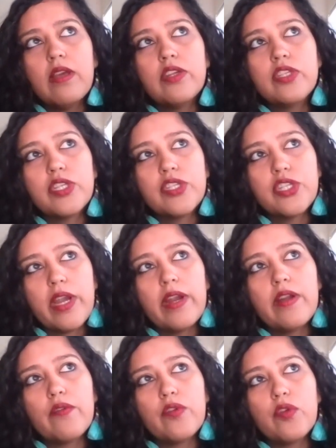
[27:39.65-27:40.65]
she
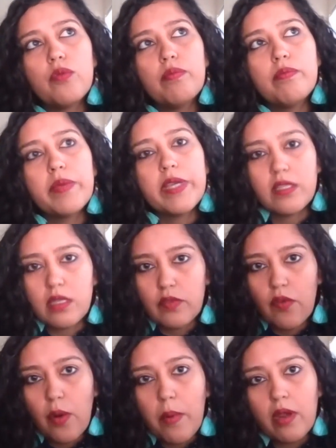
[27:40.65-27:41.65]
shared a few pieces
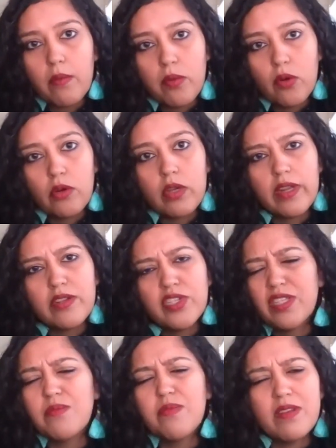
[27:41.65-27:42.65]
from her book, and
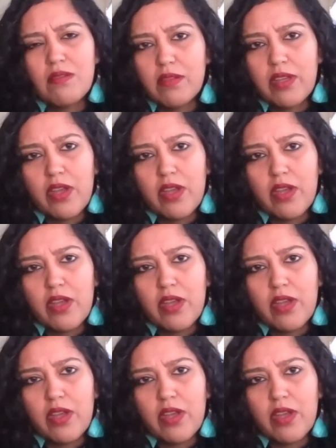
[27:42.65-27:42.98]
she's been,